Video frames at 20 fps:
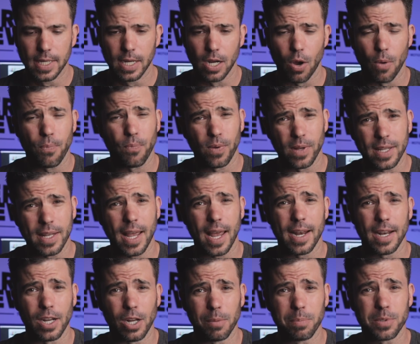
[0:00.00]
hopefully Hopefully
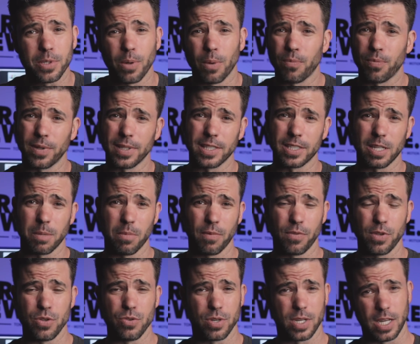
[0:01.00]
that helps. Hopefully some
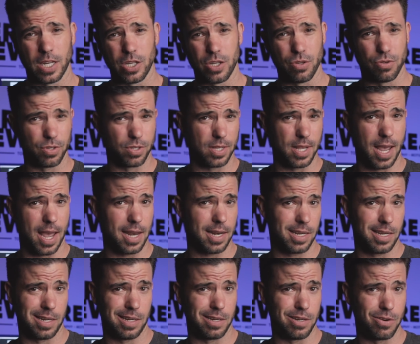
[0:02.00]
of you can use
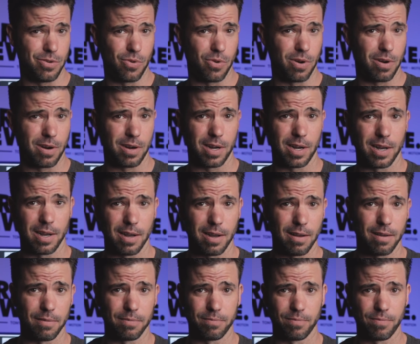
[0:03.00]
that in your
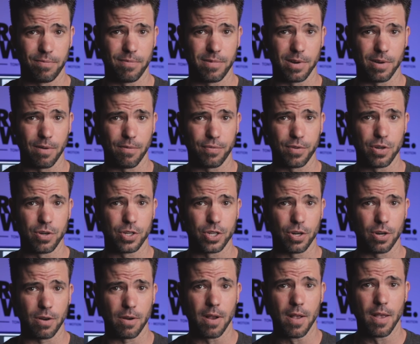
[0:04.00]
uh, you know,
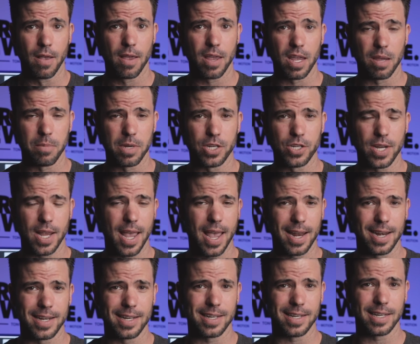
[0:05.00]
future image
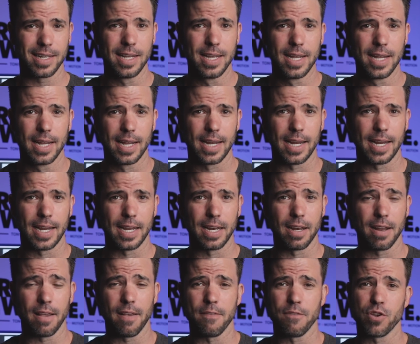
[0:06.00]
editing.
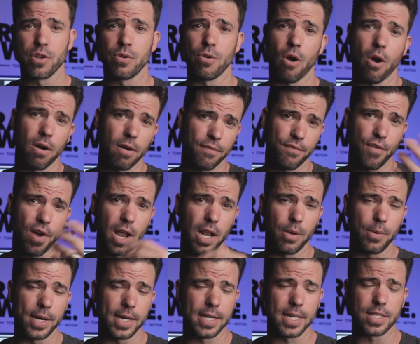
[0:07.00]
And if you aren't
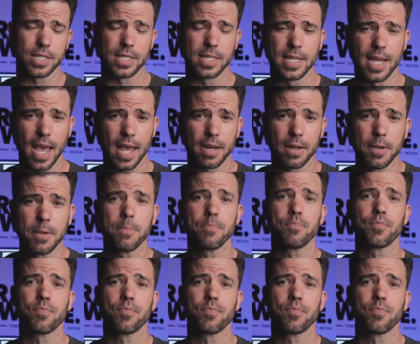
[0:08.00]
following us yet,